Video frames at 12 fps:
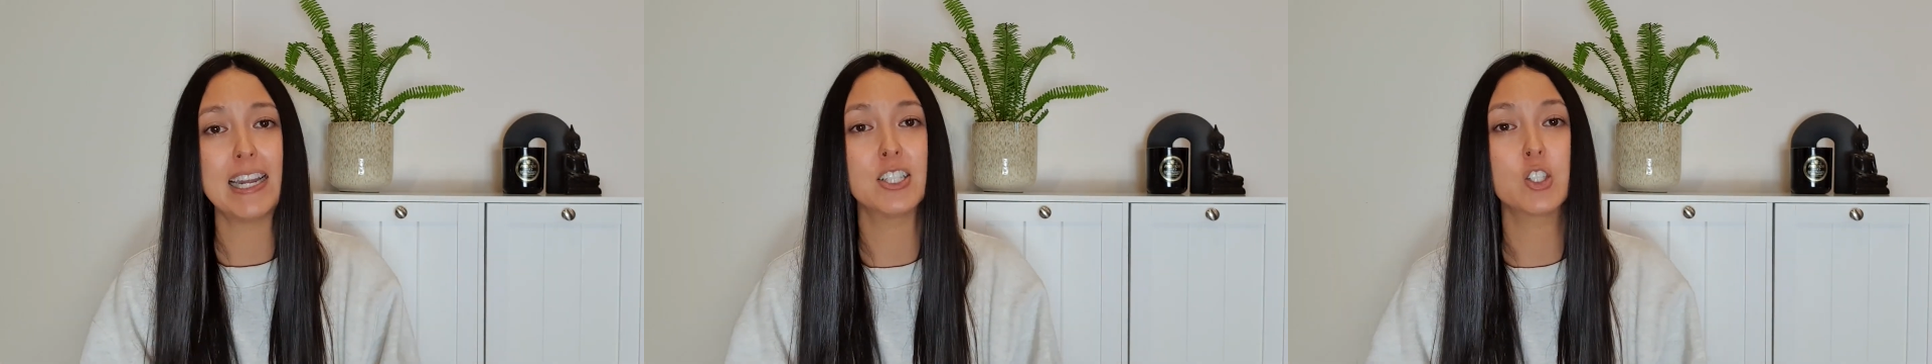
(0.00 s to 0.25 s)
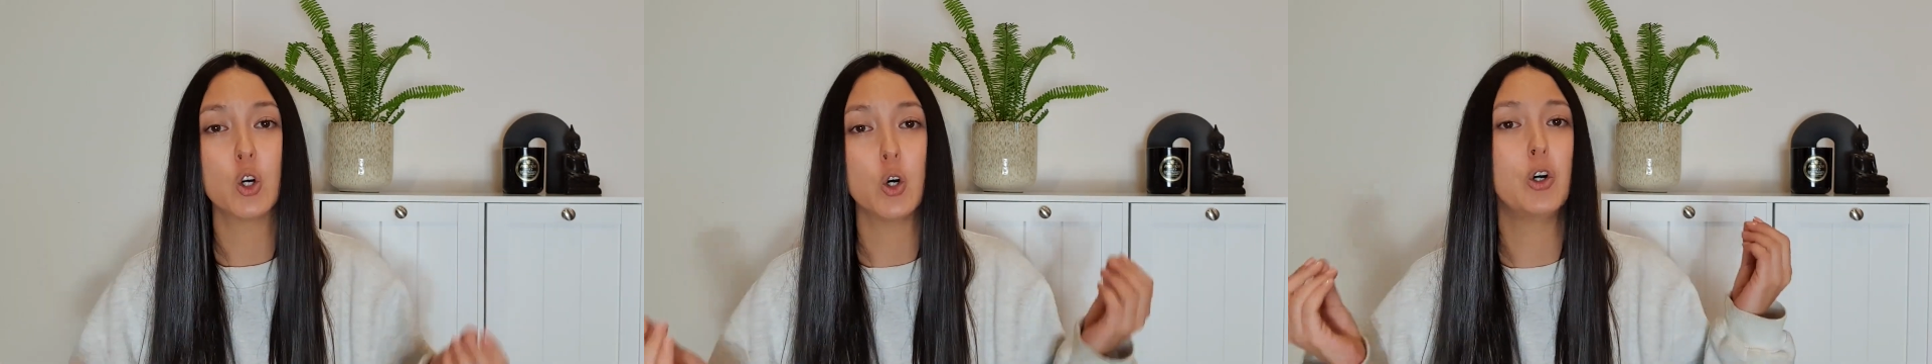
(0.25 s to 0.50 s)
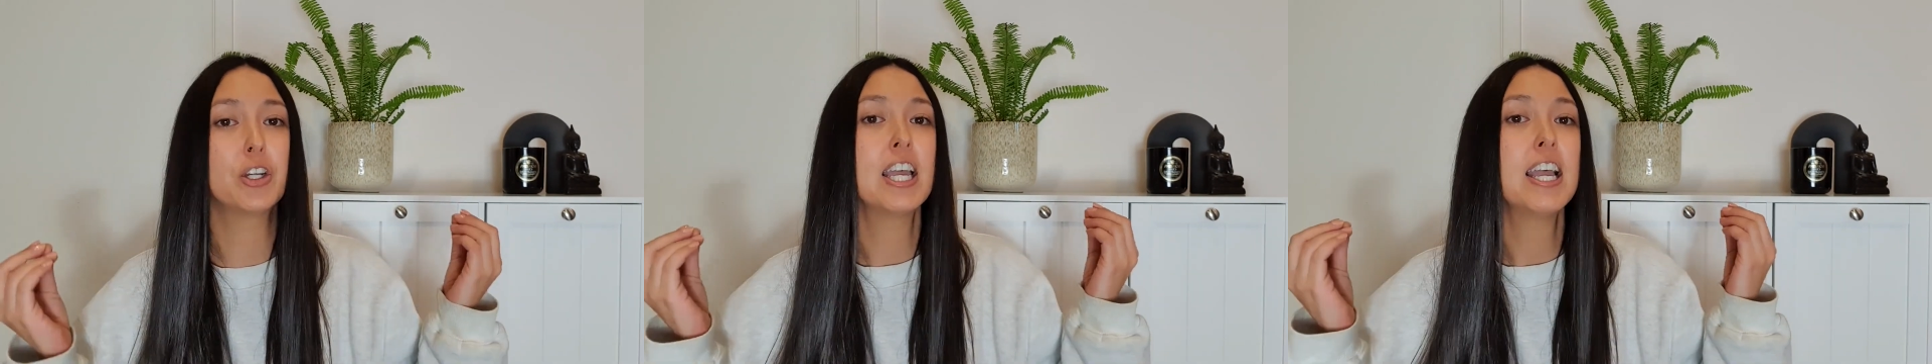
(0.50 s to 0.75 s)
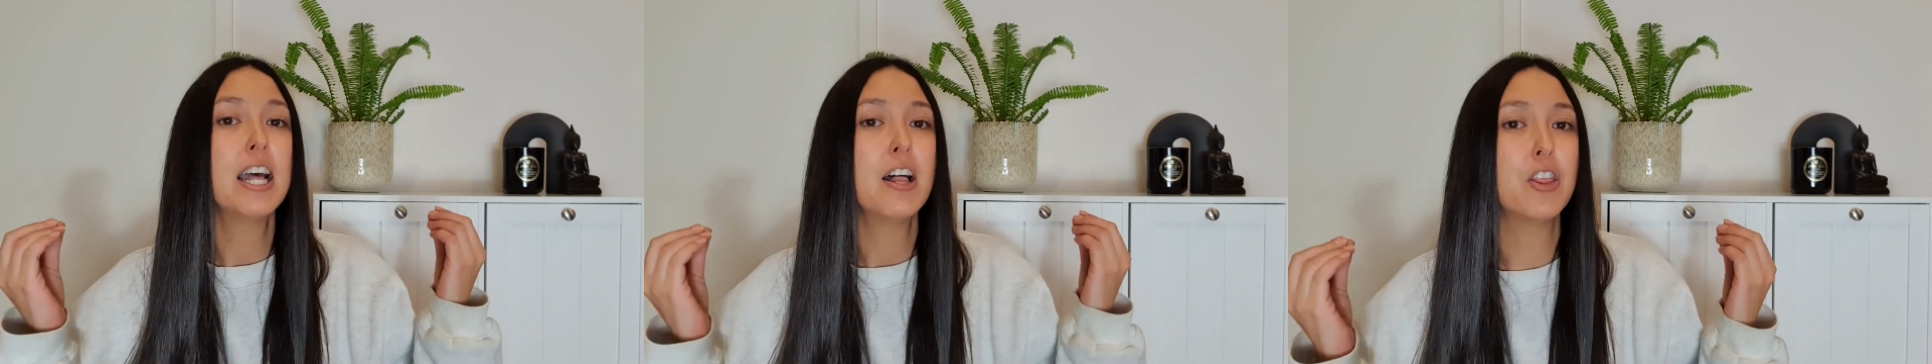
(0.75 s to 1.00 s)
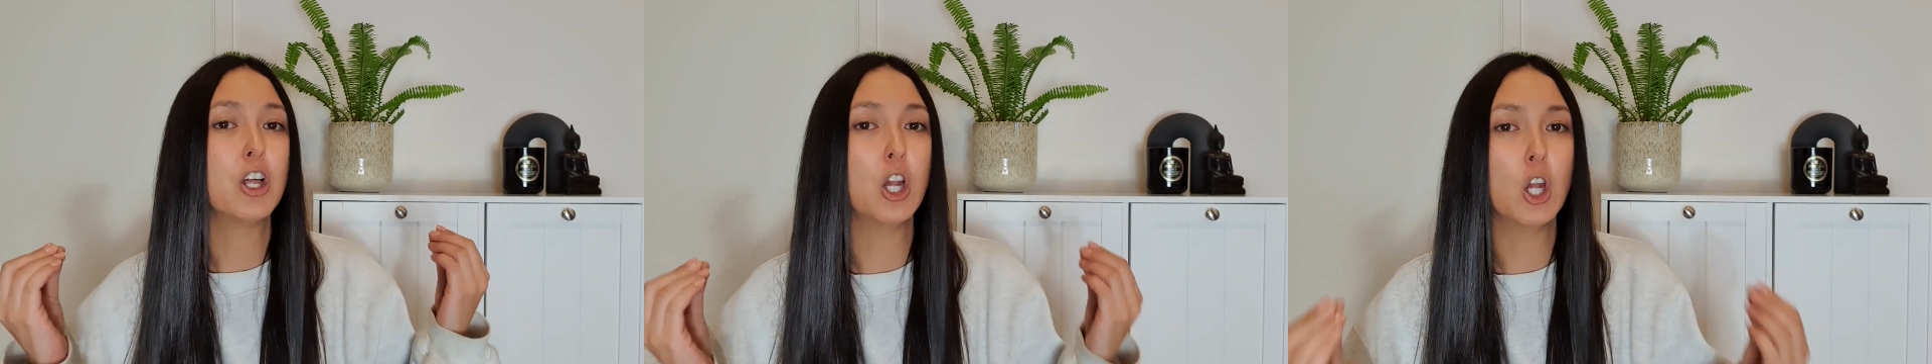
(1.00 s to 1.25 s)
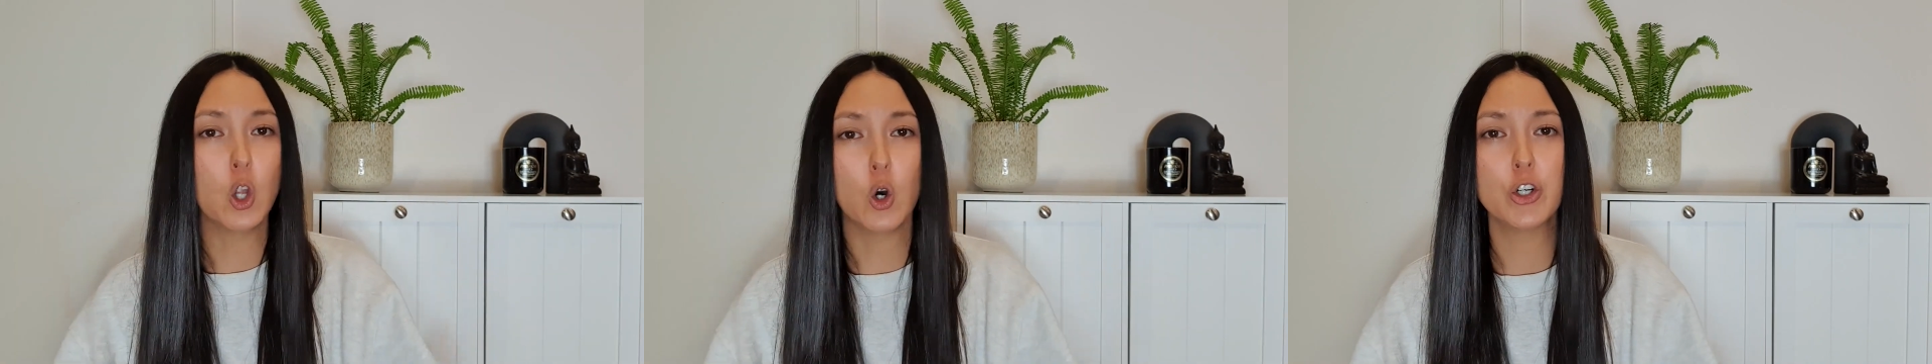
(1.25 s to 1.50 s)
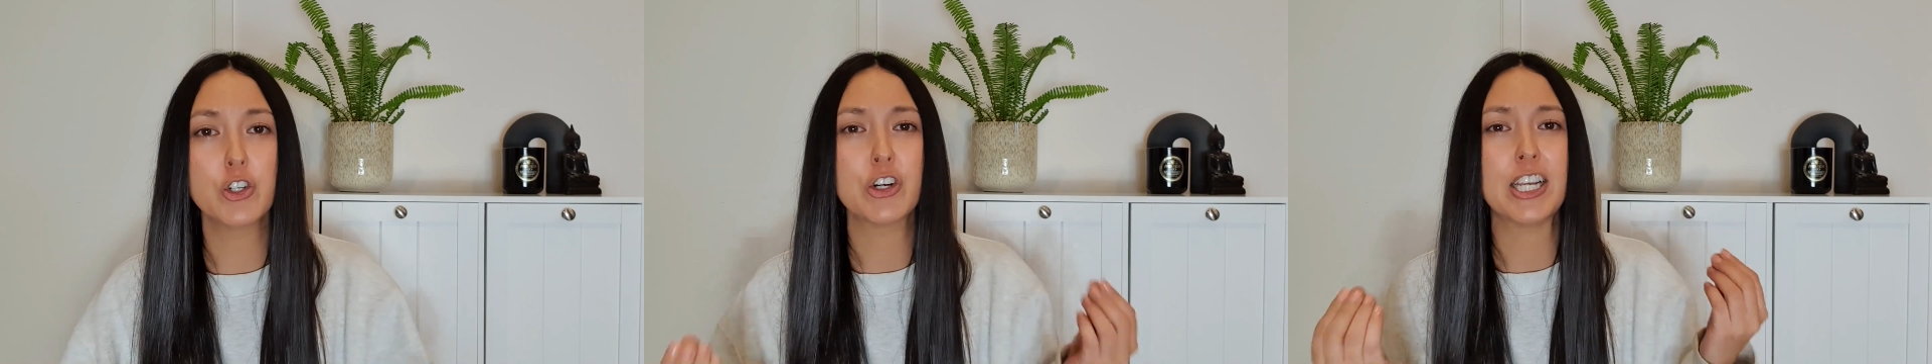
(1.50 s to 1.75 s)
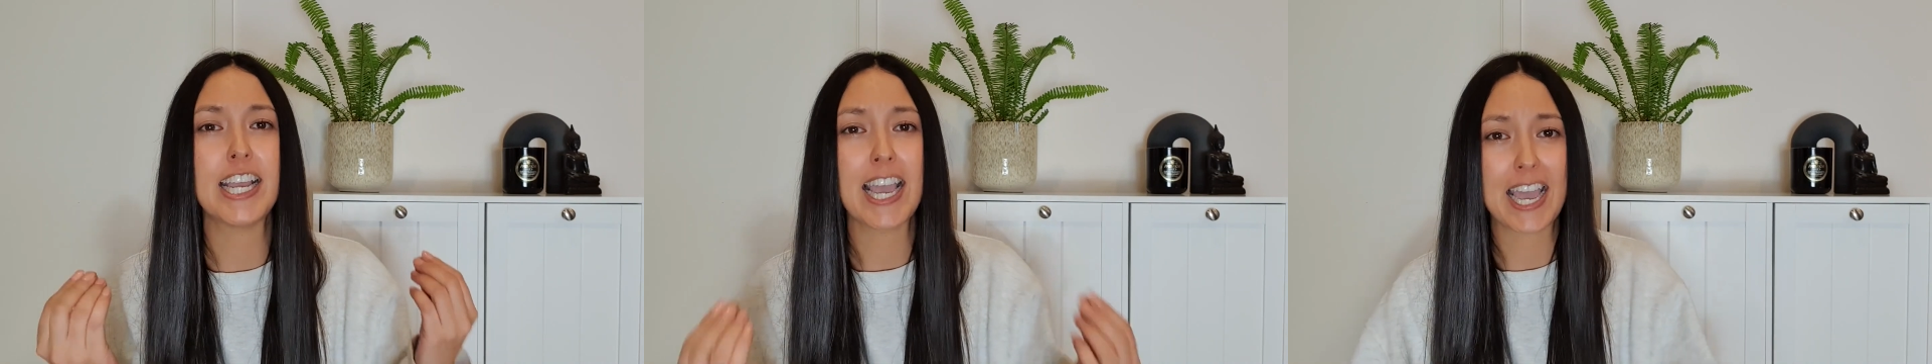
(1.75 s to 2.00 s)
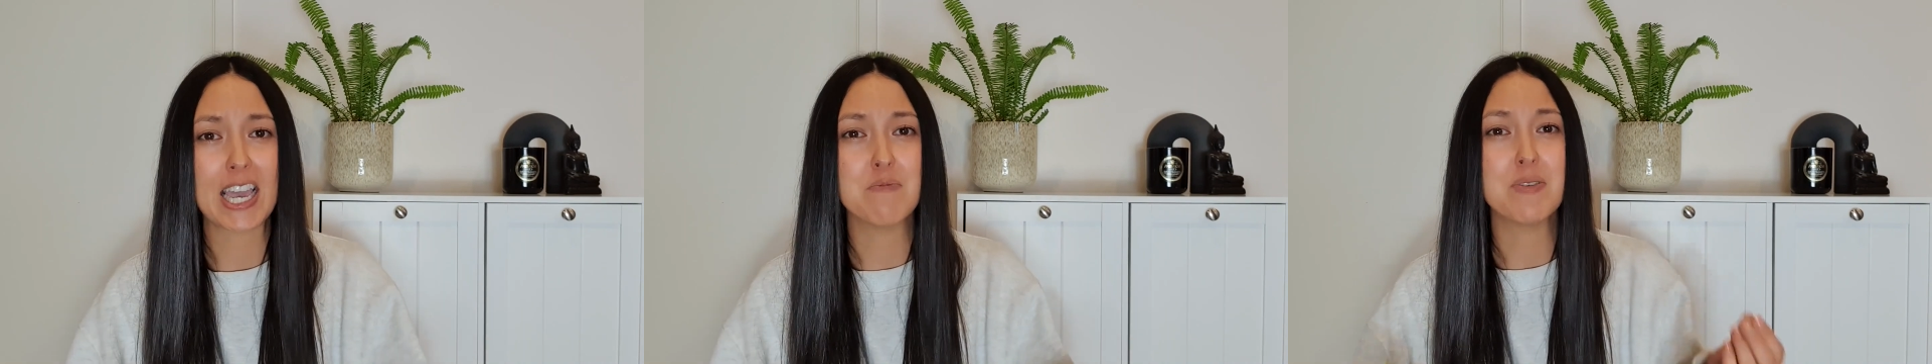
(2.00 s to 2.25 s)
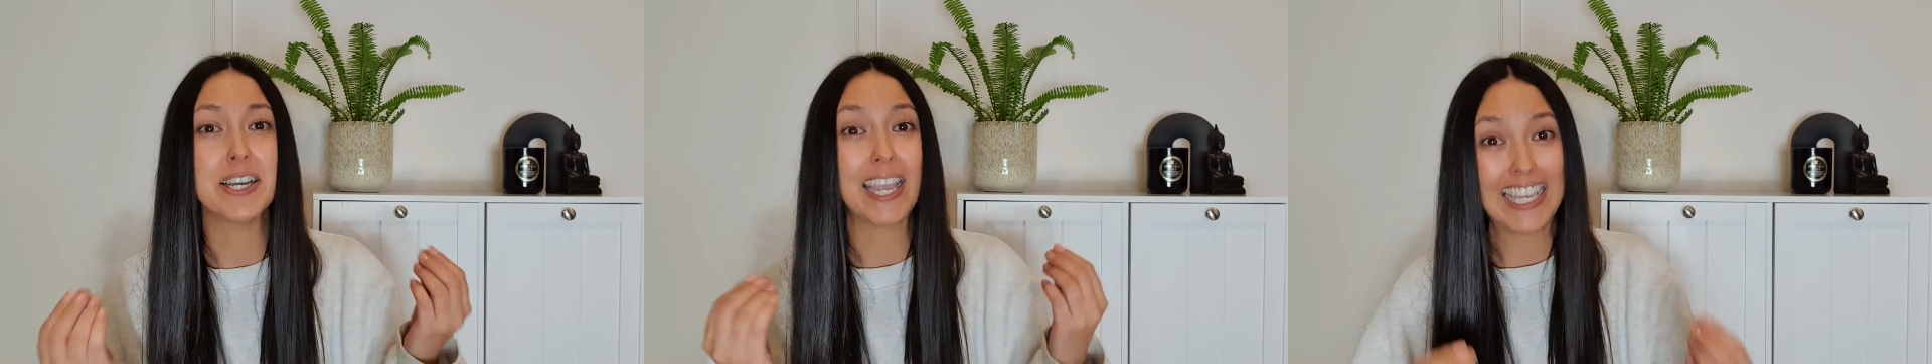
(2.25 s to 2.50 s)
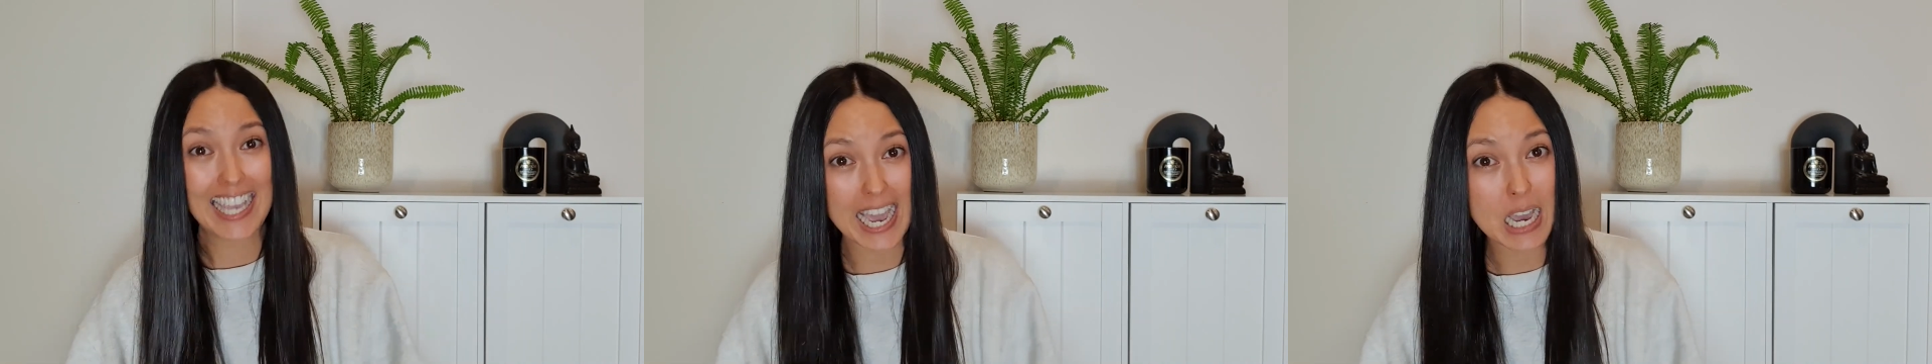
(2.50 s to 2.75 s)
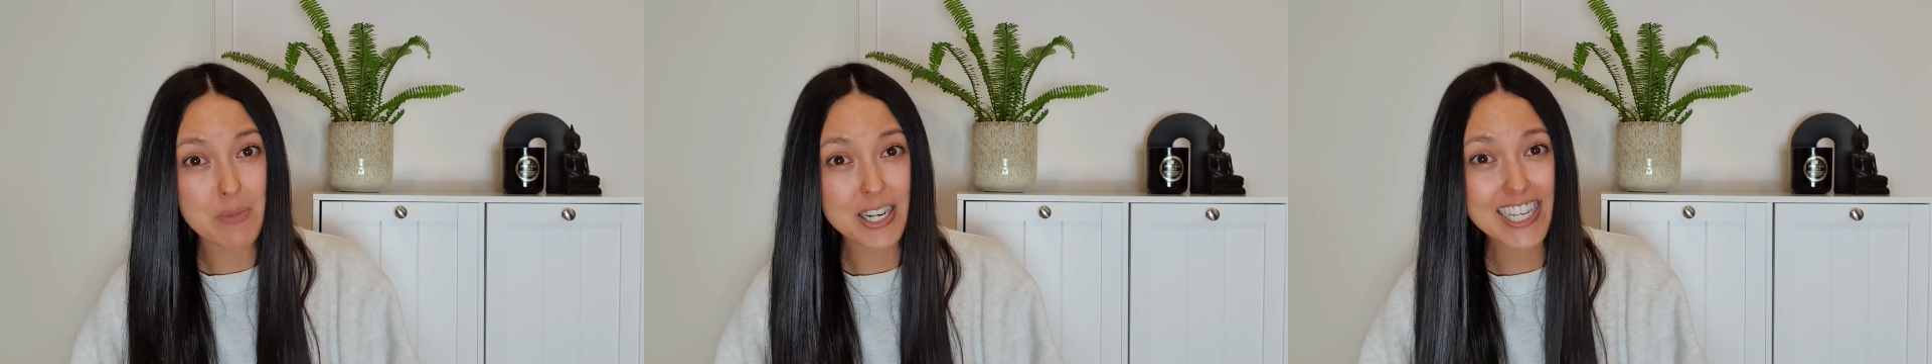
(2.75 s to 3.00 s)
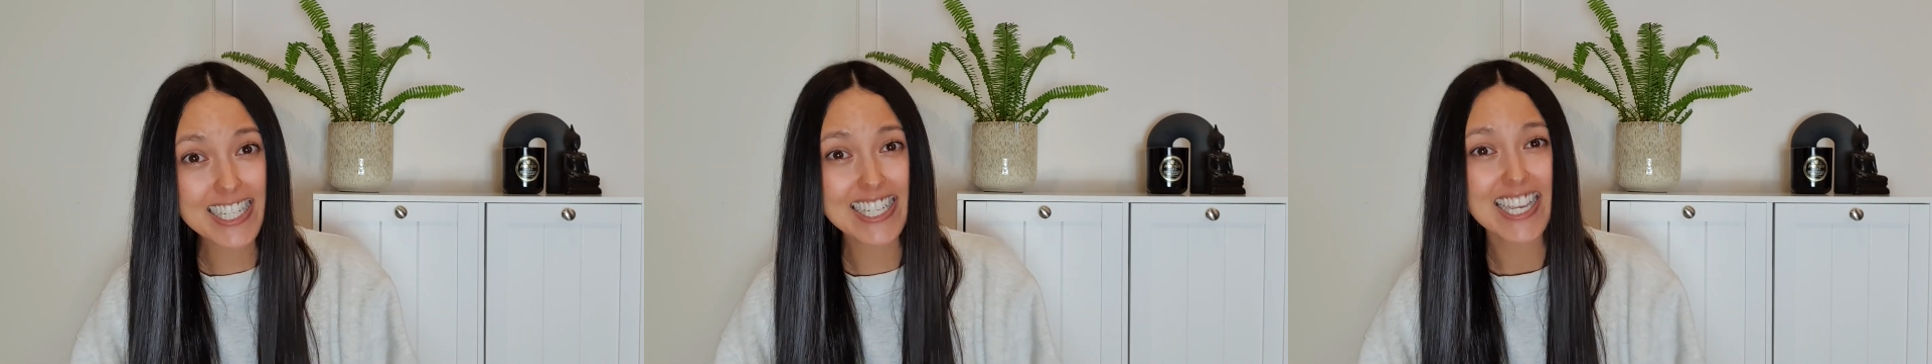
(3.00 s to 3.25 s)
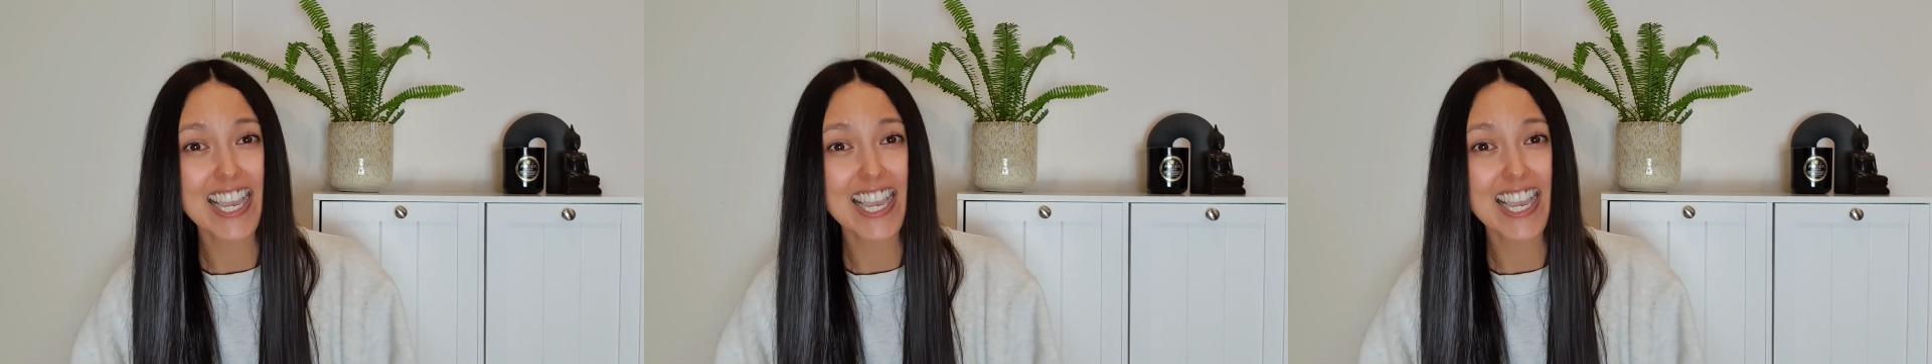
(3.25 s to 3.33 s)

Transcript: It's called the Laundry Hamper Cabinet.